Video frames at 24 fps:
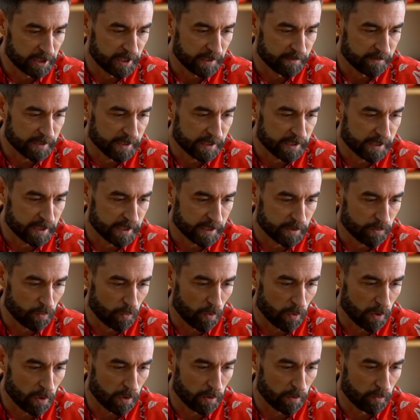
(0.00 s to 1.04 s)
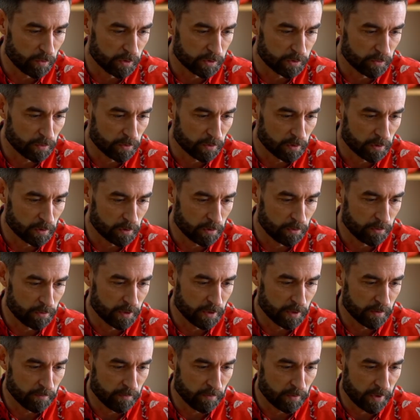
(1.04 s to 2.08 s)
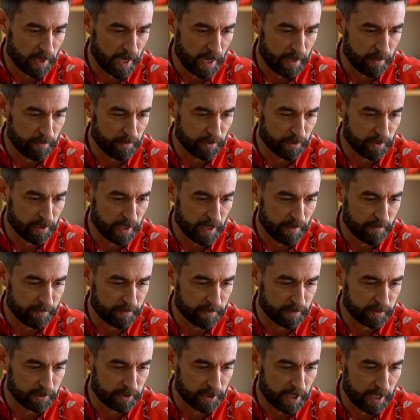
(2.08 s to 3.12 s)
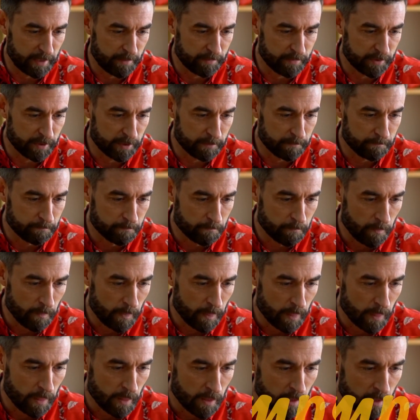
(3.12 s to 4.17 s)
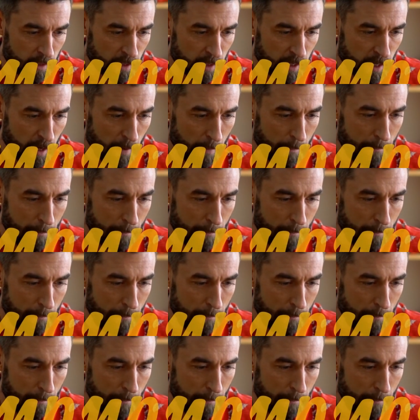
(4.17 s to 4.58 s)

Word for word: It gives us this word, which we'll include in the vocabulary after the chapter, a